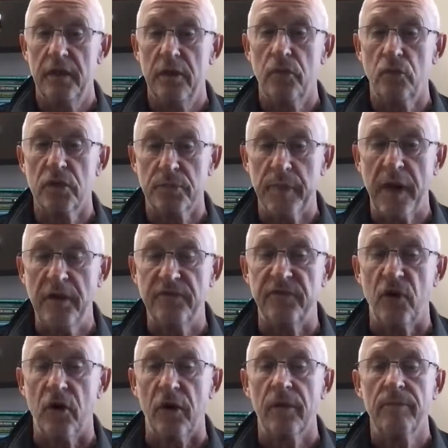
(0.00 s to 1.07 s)
was paid
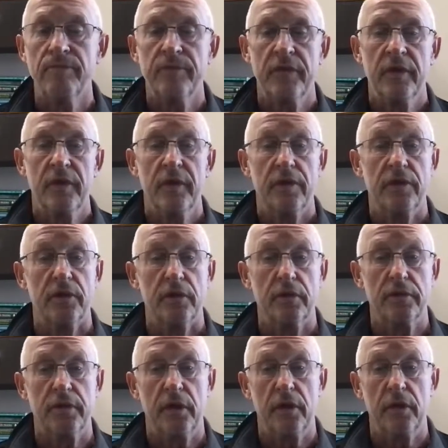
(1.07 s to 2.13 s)
for.
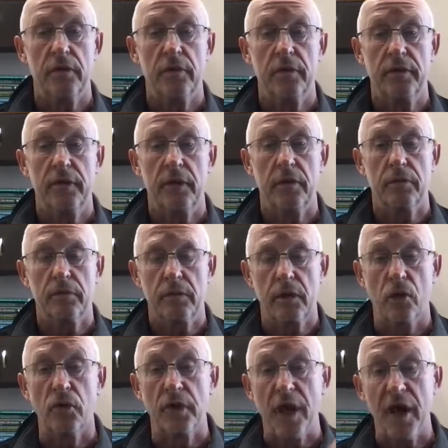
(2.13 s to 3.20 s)
Their
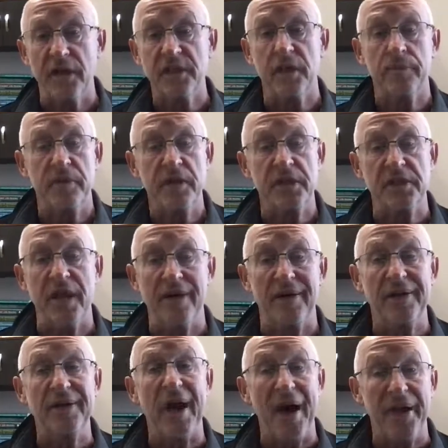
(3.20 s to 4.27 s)
colonoscopy is now a
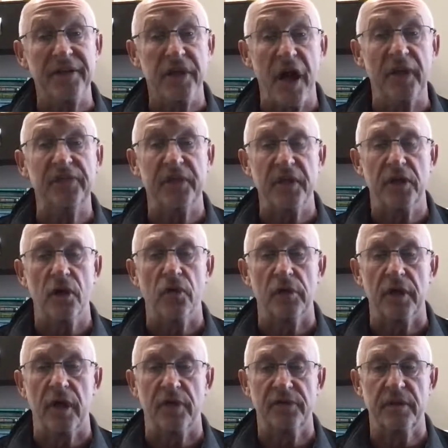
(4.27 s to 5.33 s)
diagnostic
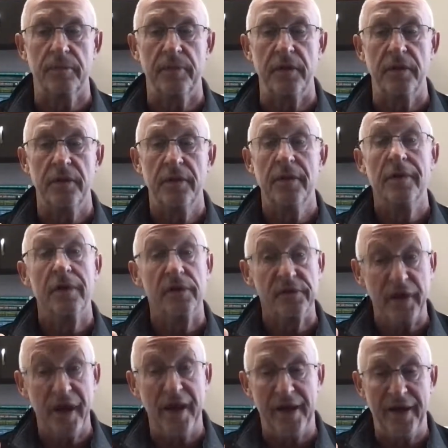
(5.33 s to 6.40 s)
colonoscopy because
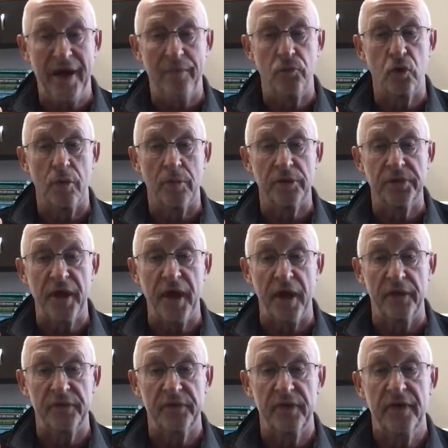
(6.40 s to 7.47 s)
they had an abnormal
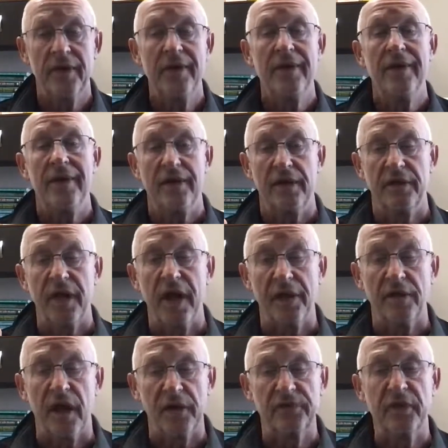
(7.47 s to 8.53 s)
test. And a
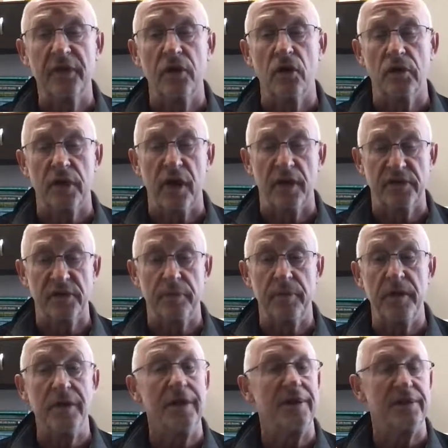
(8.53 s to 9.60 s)
diagnostic
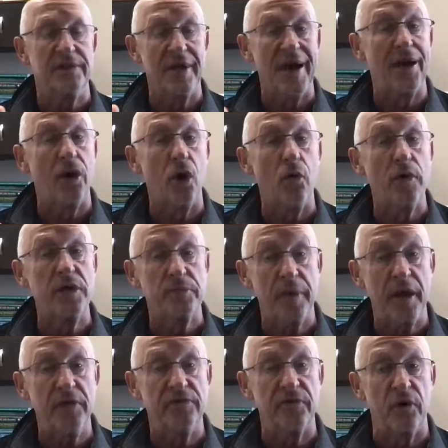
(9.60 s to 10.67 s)
colonoscopy is not always
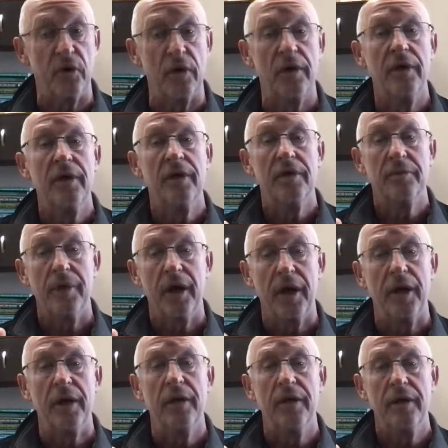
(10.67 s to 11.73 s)
paid for
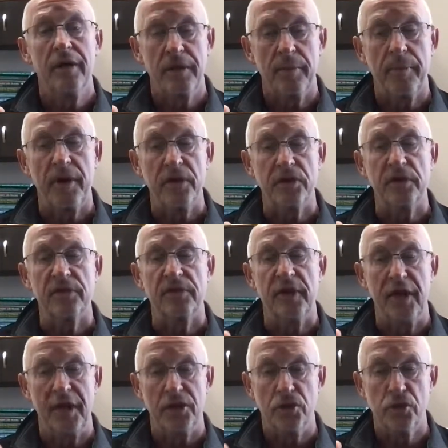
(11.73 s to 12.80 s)
by the patient's
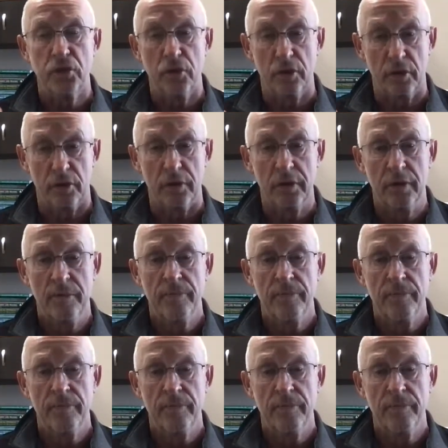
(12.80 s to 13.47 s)
insurer.